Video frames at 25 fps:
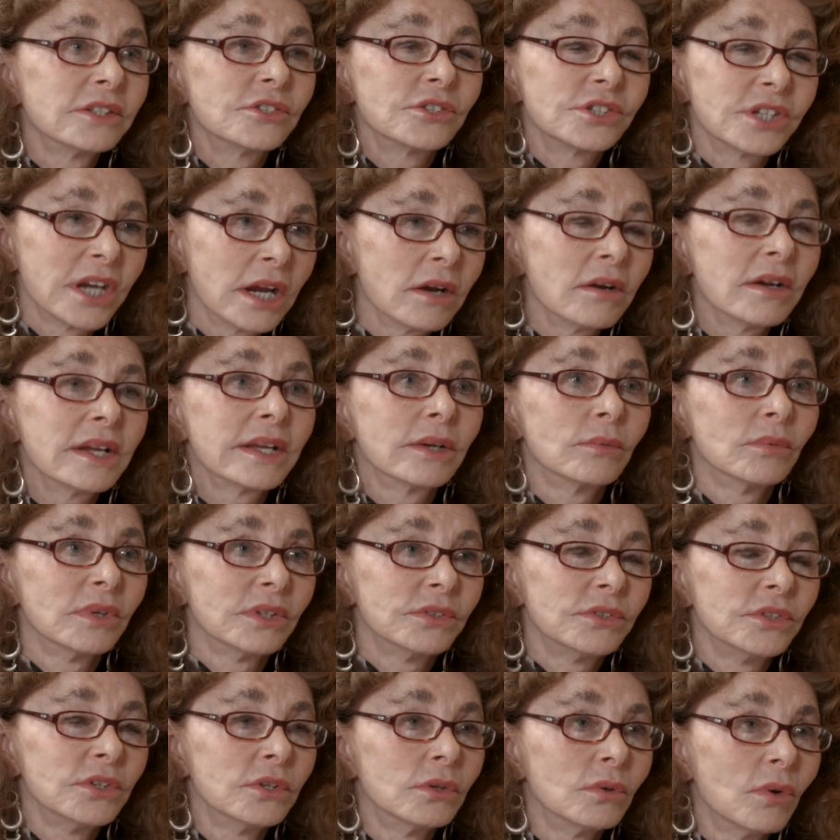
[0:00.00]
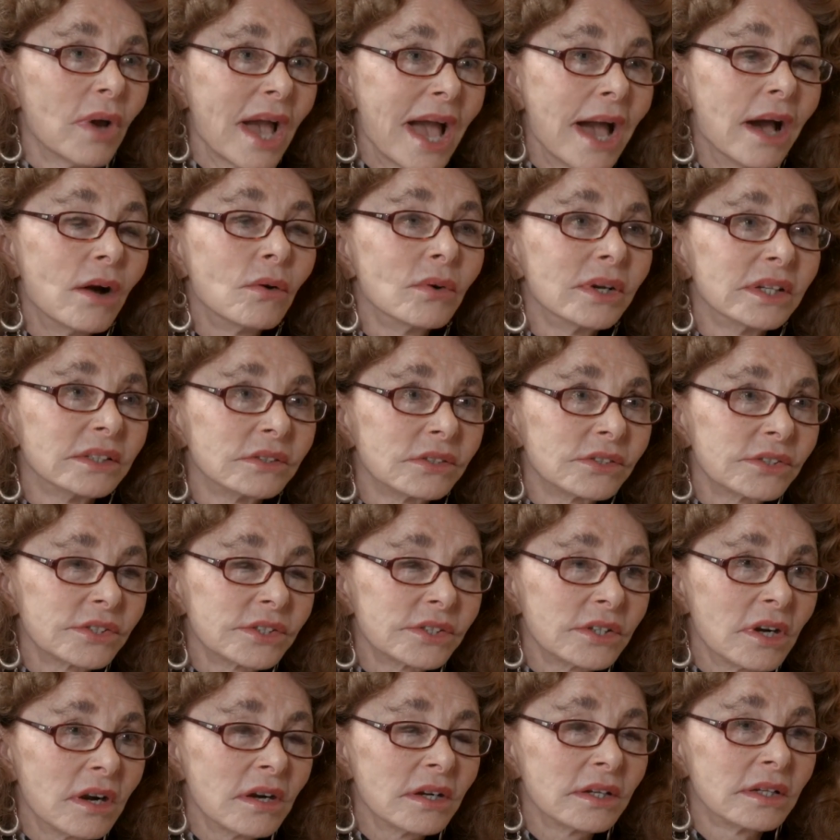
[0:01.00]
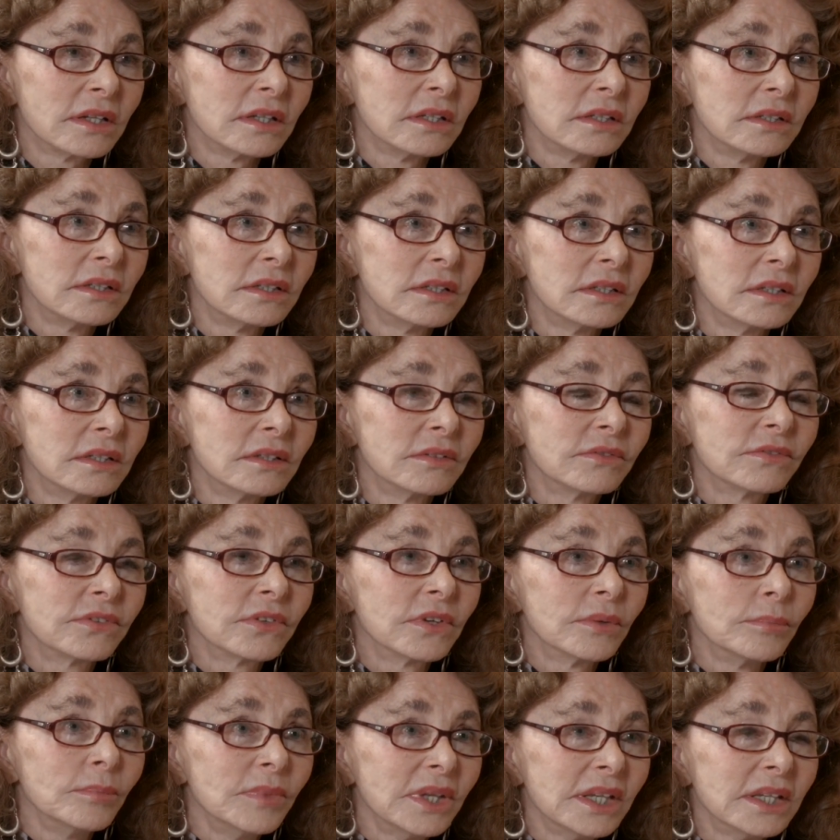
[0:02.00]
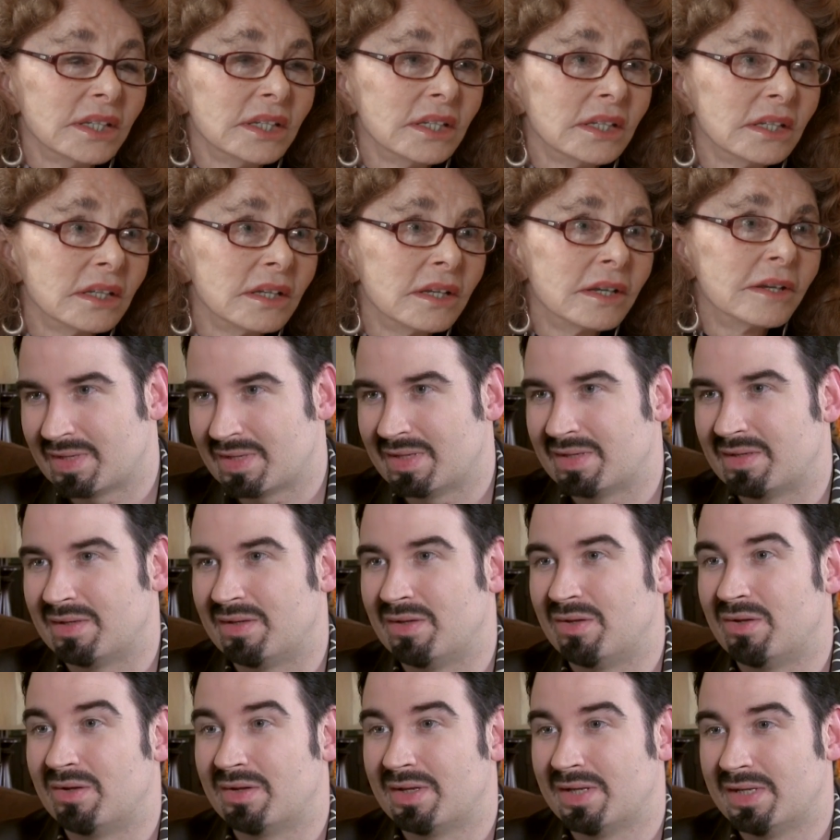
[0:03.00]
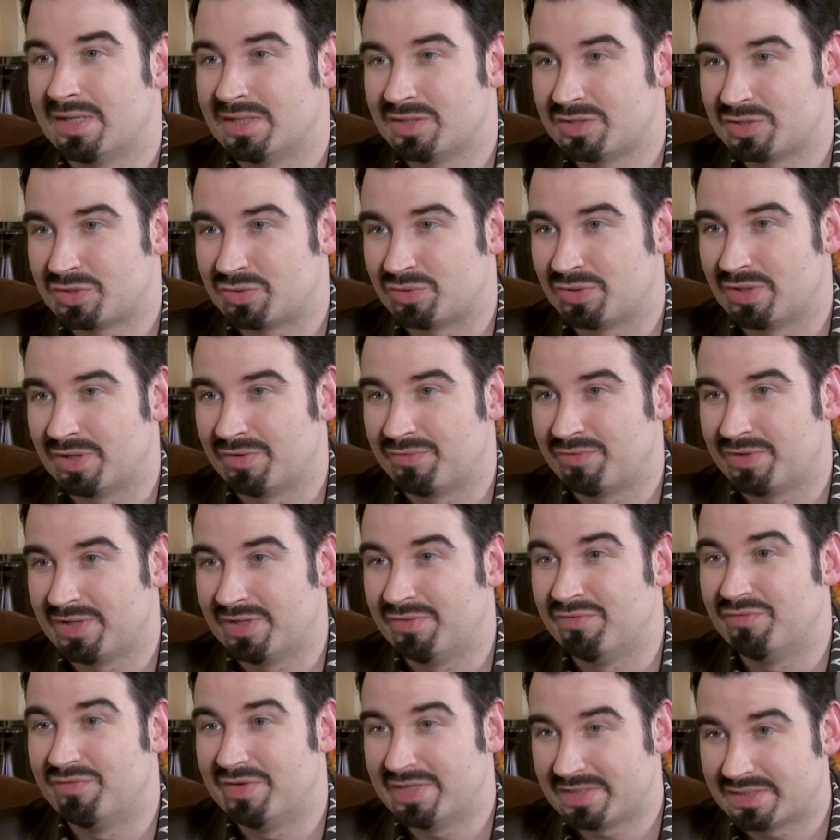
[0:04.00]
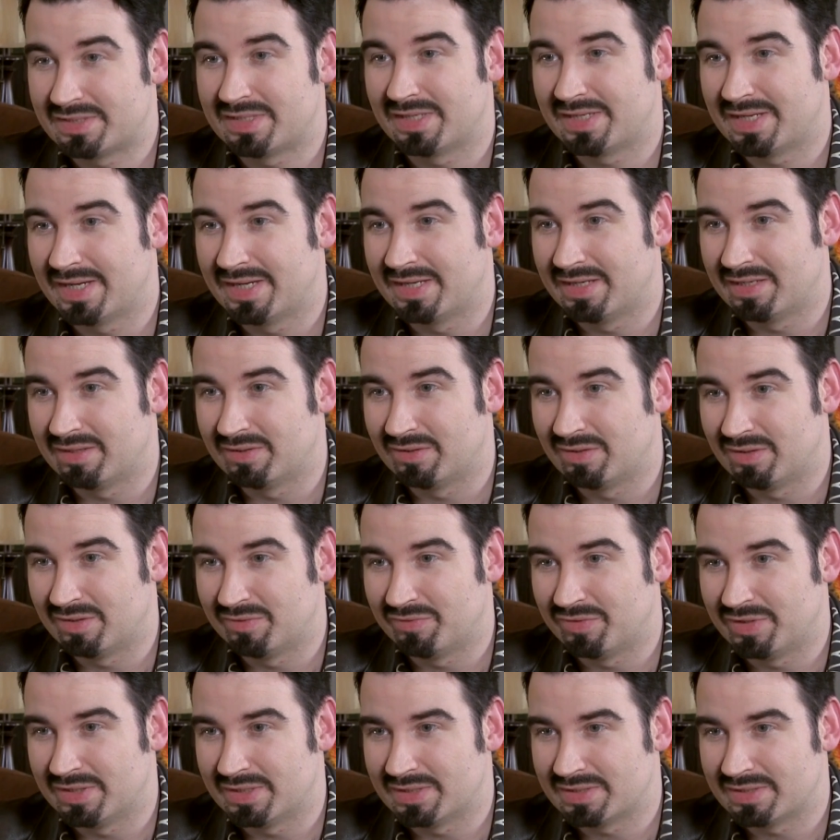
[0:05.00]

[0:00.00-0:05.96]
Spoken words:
sharing with you how it started for me. And a long history of investigating all of